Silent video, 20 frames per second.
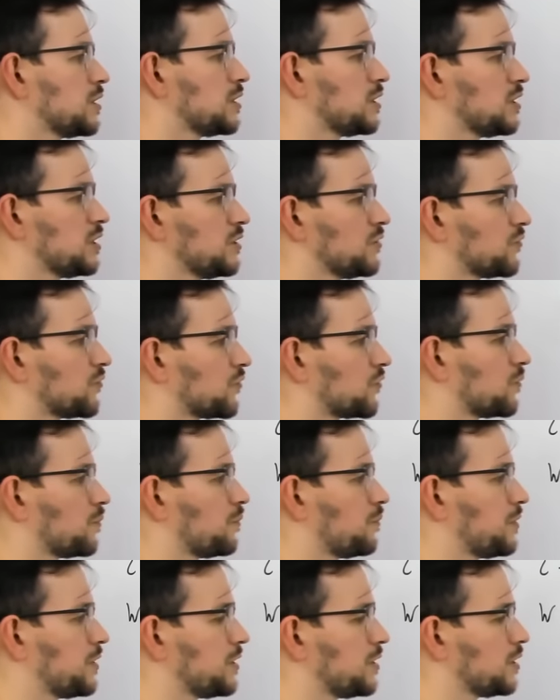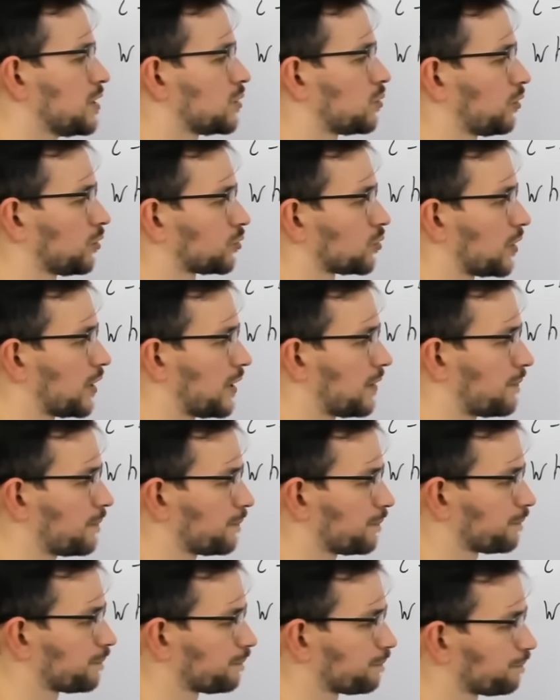if b equal to
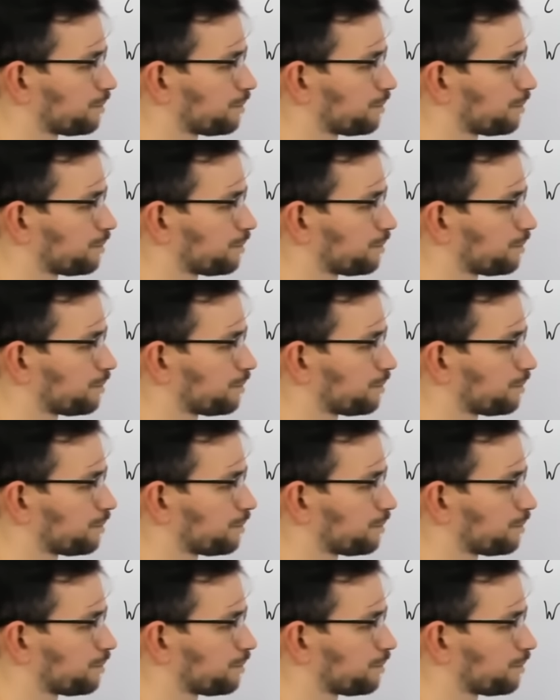m,